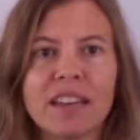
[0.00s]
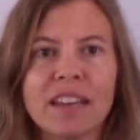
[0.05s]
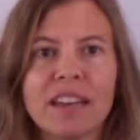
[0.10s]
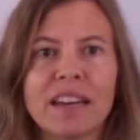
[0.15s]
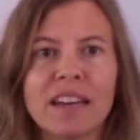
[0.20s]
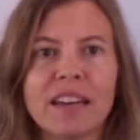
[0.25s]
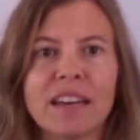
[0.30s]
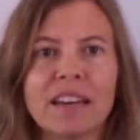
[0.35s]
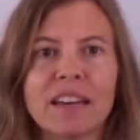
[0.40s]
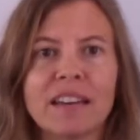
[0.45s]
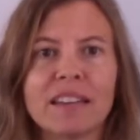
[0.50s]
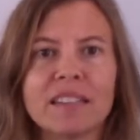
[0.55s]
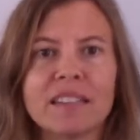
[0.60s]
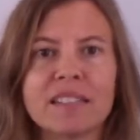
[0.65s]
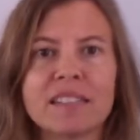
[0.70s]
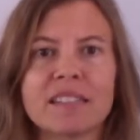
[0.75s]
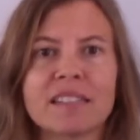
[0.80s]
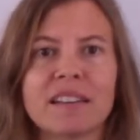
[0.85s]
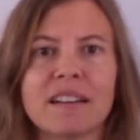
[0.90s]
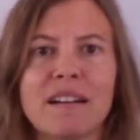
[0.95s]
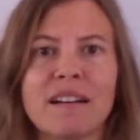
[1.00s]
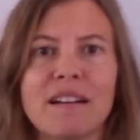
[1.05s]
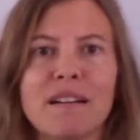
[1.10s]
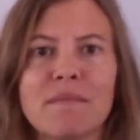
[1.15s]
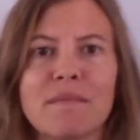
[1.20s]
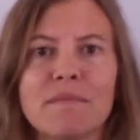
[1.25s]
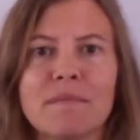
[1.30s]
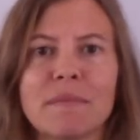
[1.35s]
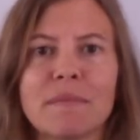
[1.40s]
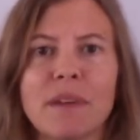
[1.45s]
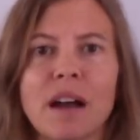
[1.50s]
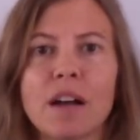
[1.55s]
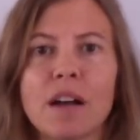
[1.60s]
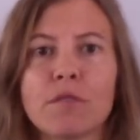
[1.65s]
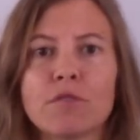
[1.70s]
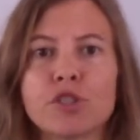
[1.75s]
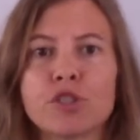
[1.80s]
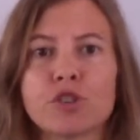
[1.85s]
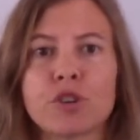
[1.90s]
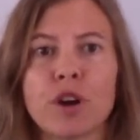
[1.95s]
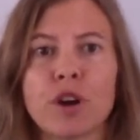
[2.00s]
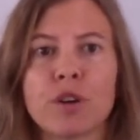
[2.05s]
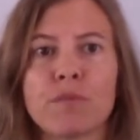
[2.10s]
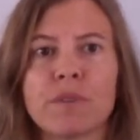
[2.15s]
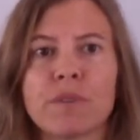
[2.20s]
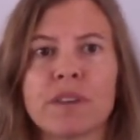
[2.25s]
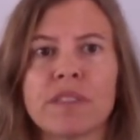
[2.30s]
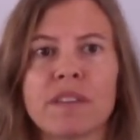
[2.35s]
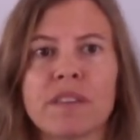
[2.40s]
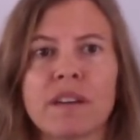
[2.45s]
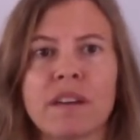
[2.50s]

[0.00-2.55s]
And I was drawn with